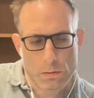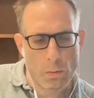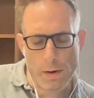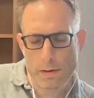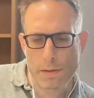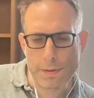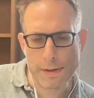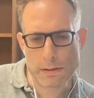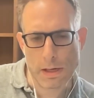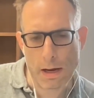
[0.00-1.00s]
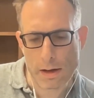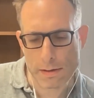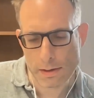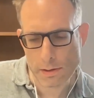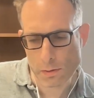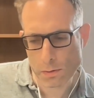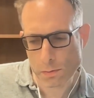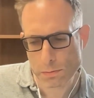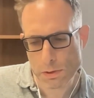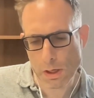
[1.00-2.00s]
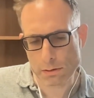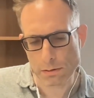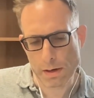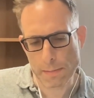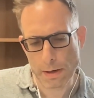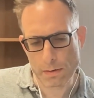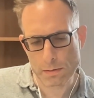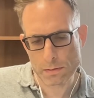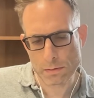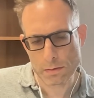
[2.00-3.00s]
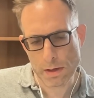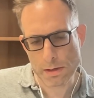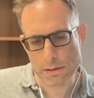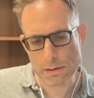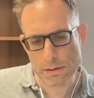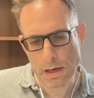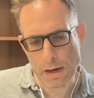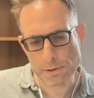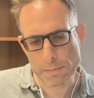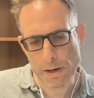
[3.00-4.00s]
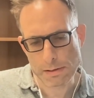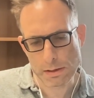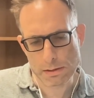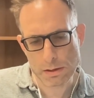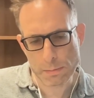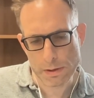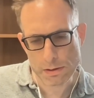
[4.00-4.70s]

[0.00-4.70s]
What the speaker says: one of the things that you talk a lot about is optimizing somebody's